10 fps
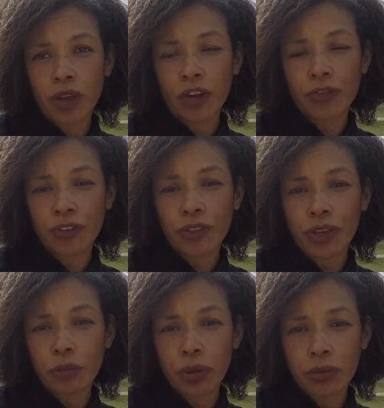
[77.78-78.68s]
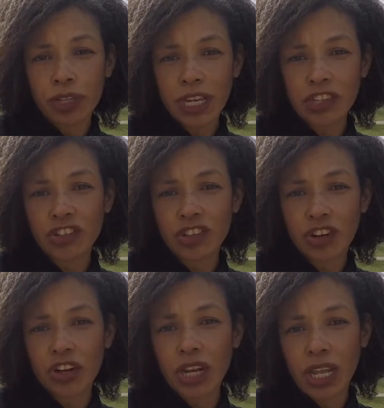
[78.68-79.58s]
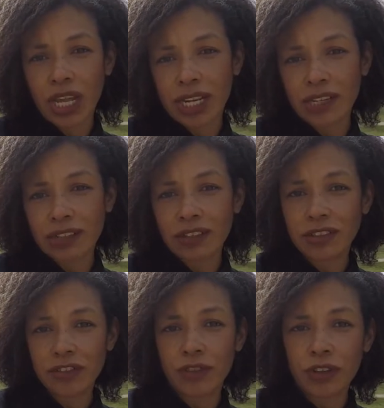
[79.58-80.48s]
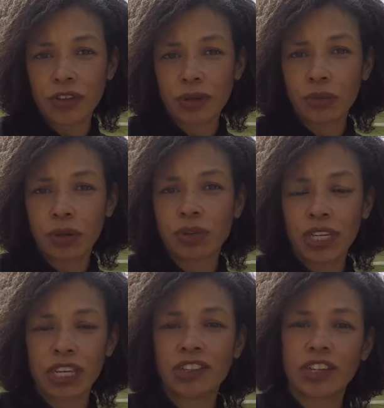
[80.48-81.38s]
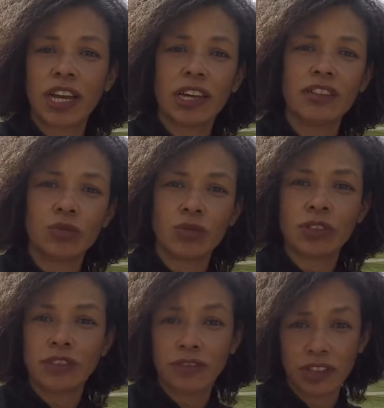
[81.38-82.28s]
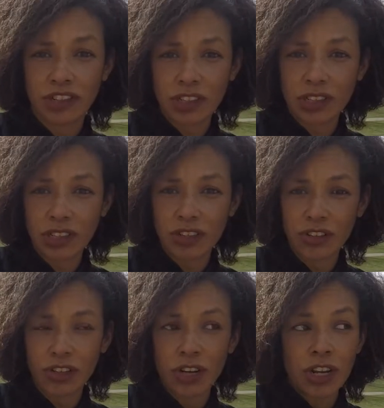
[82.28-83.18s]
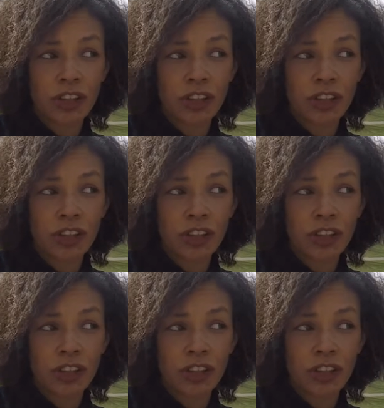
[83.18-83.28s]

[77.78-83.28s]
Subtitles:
over the publication online is different than publication as it was envisioned under